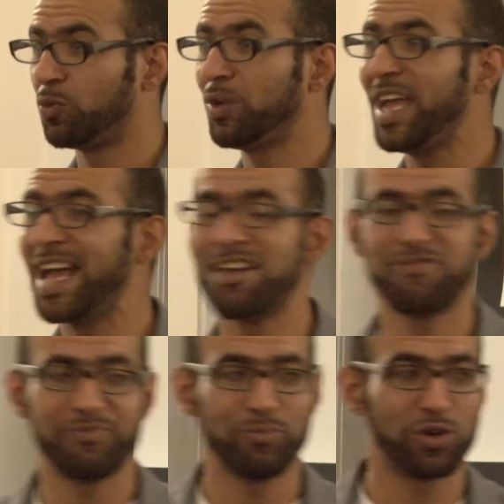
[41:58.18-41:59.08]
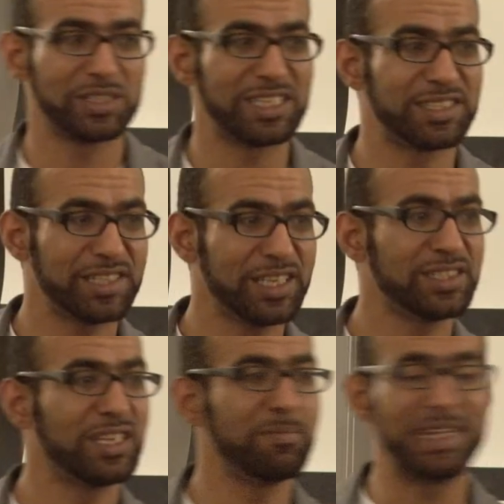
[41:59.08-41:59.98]
We have more than
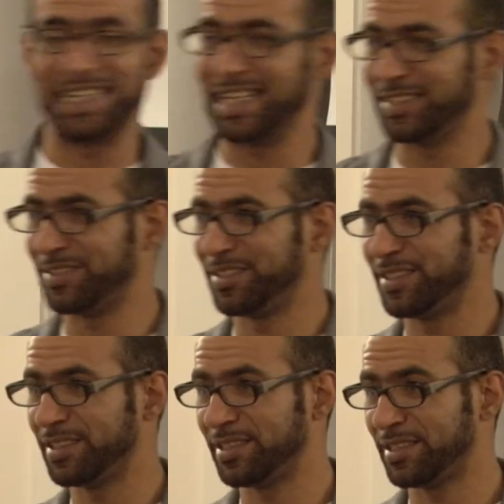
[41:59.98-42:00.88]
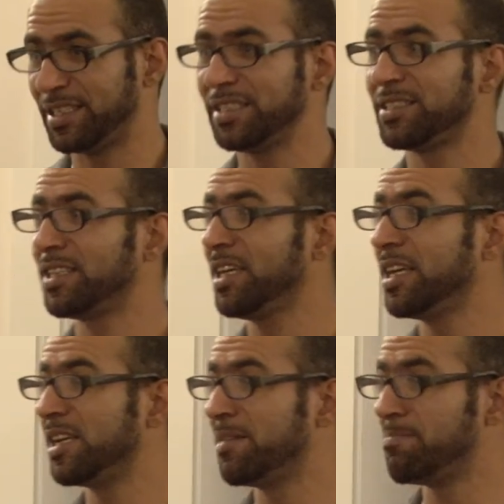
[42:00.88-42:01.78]
60 million, 60
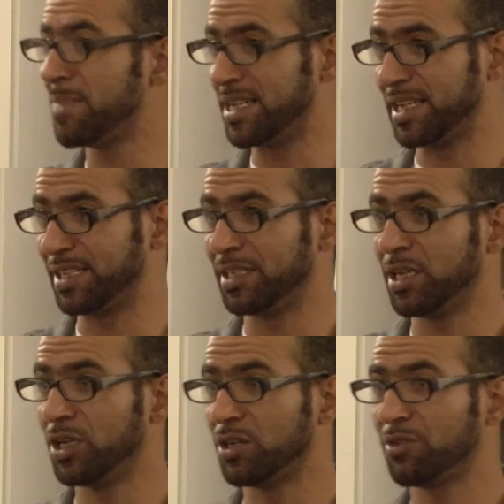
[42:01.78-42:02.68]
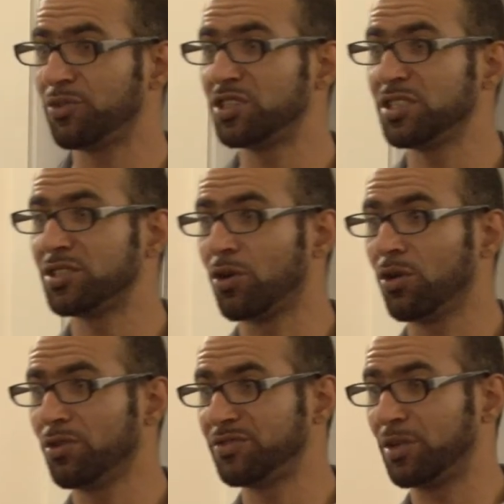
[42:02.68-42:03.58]
million refugees
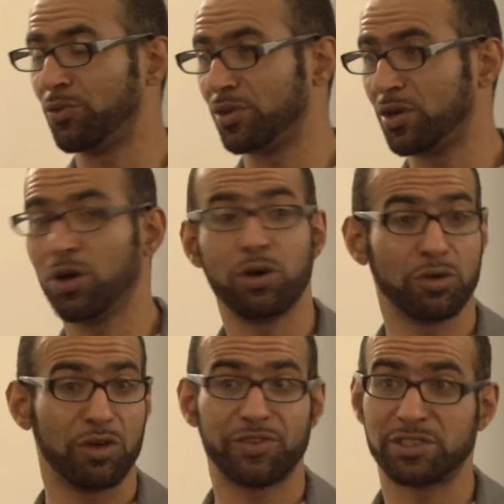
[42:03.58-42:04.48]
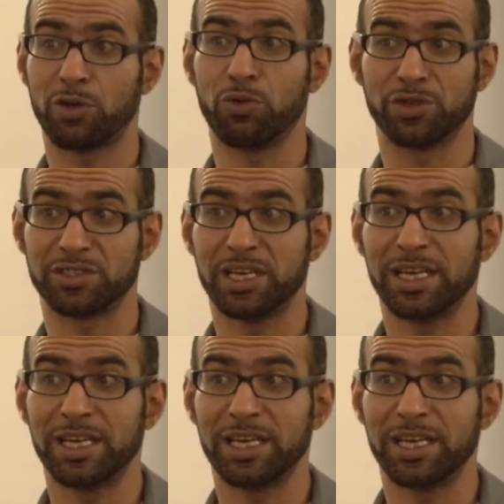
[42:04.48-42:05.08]
all over the world, all over the world.